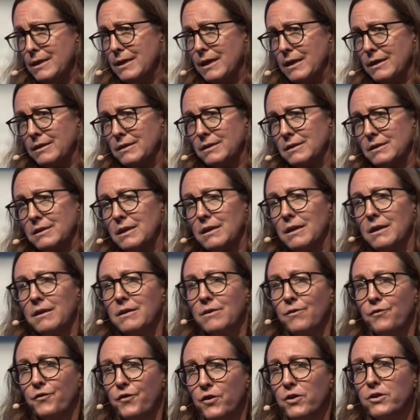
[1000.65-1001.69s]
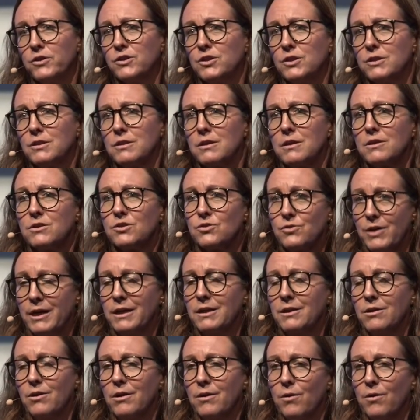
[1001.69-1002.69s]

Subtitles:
is the first truck